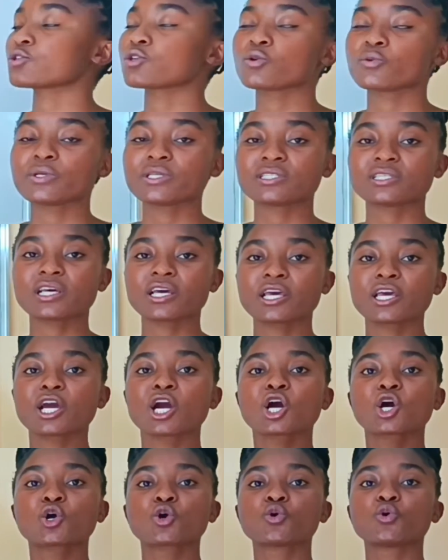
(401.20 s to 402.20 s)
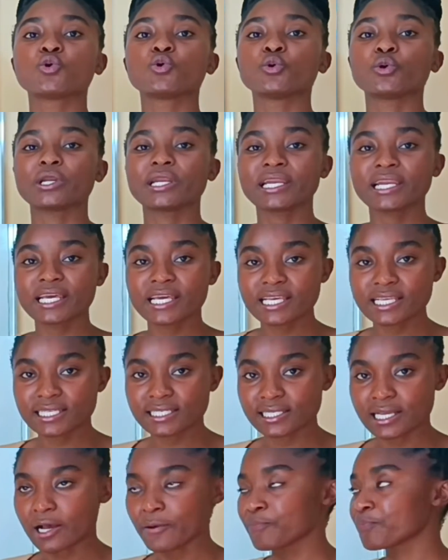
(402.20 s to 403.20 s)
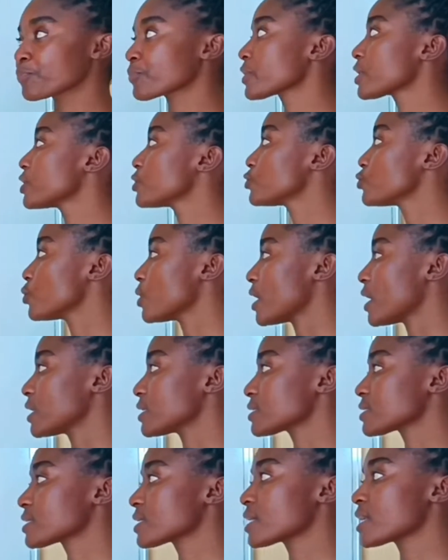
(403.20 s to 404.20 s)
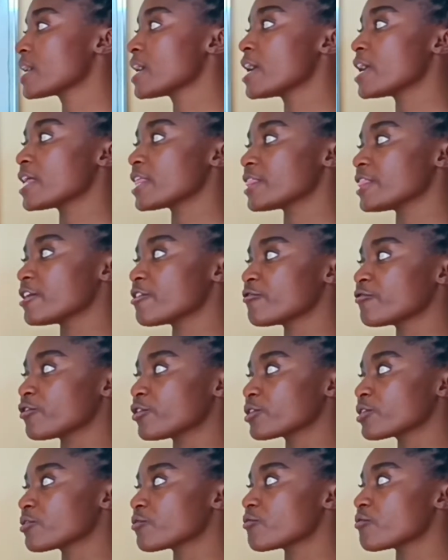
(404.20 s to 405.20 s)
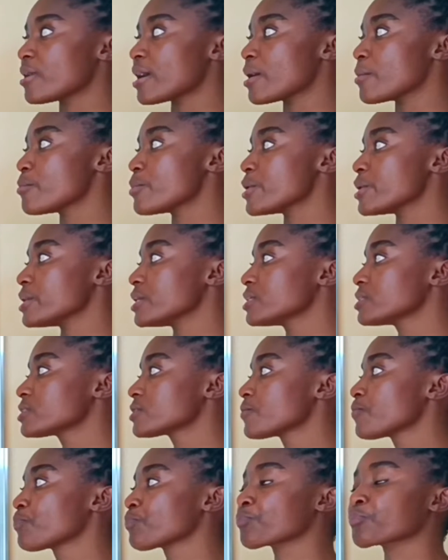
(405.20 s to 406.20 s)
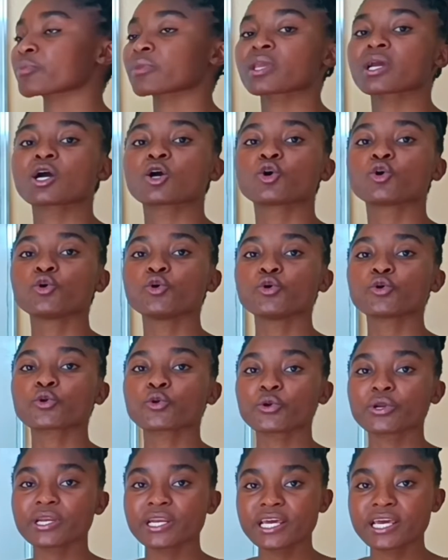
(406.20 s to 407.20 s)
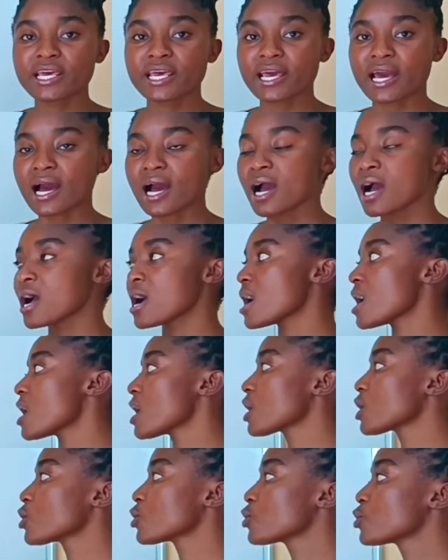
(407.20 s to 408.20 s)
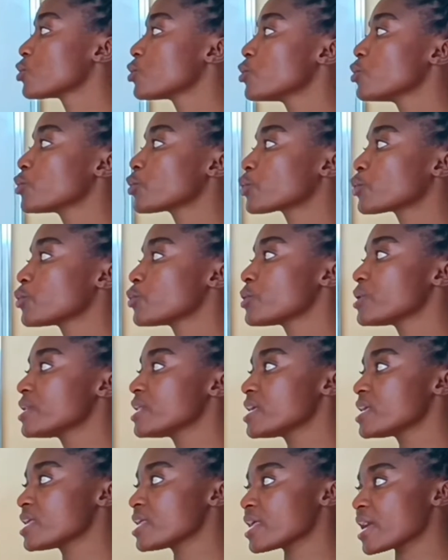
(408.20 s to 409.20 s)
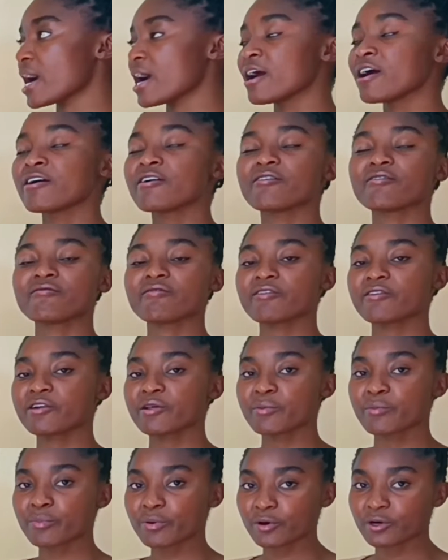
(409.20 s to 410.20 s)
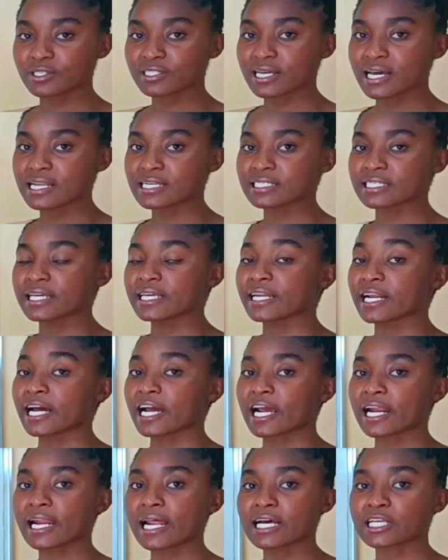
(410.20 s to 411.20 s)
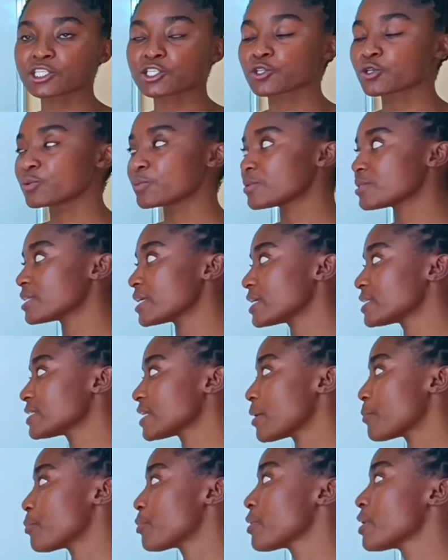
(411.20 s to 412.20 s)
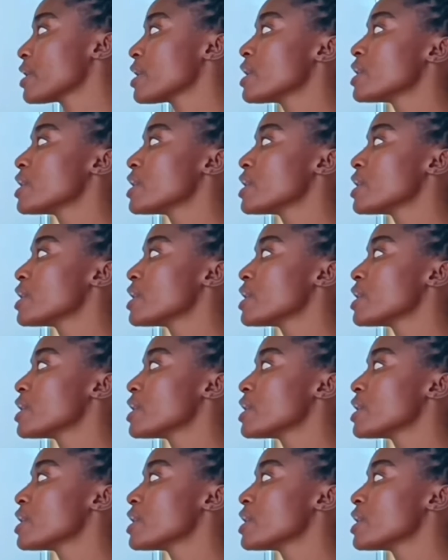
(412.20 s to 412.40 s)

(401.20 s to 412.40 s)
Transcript: So we say kuuliza, to ask. The fourth verb is kurudia. Kurudia. Very important in a classroom setup.